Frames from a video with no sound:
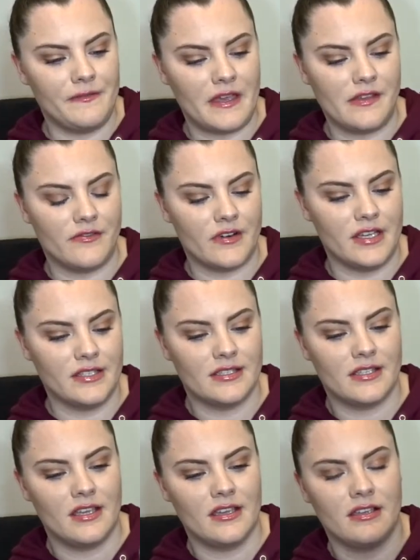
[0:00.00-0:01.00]

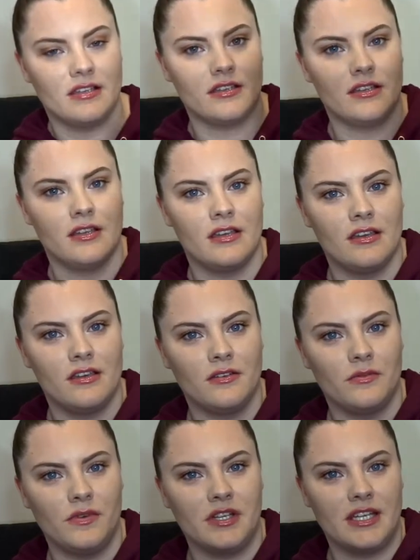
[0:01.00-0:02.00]
favorite,
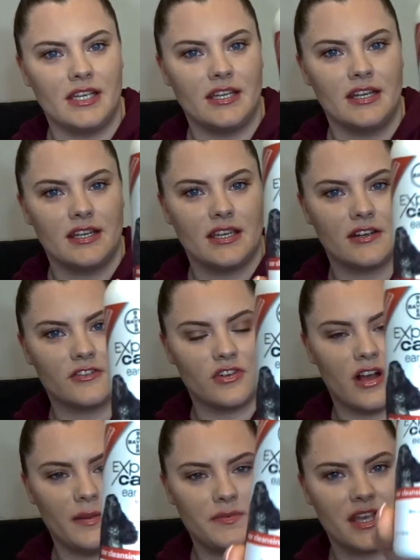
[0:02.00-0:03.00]
we need
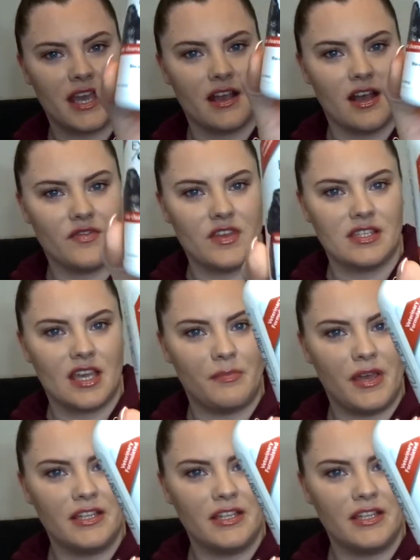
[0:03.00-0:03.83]
eardrops. I got these at